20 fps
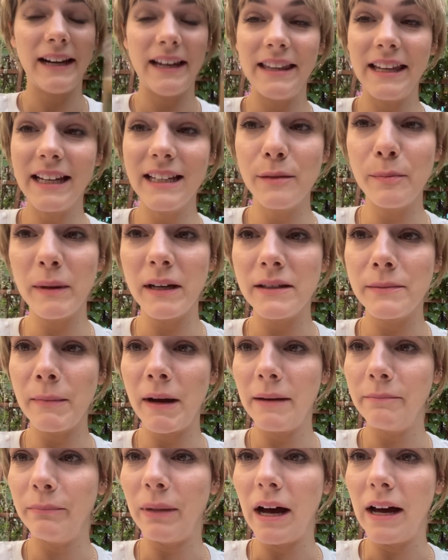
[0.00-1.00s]
I think it's because
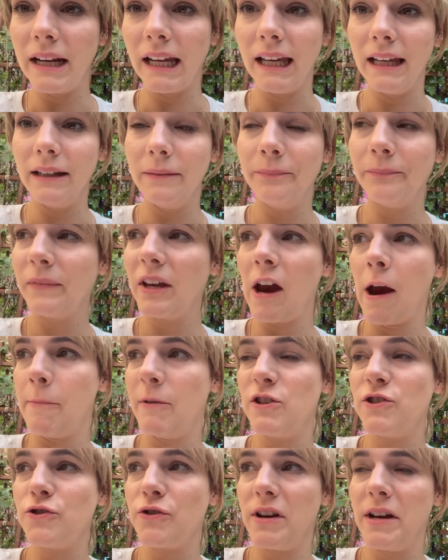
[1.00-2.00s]
my body
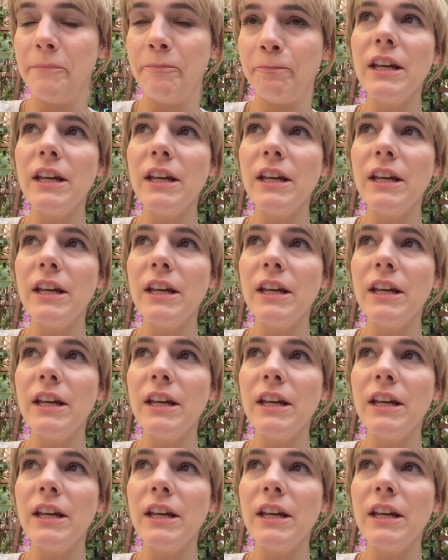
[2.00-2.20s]
chemistry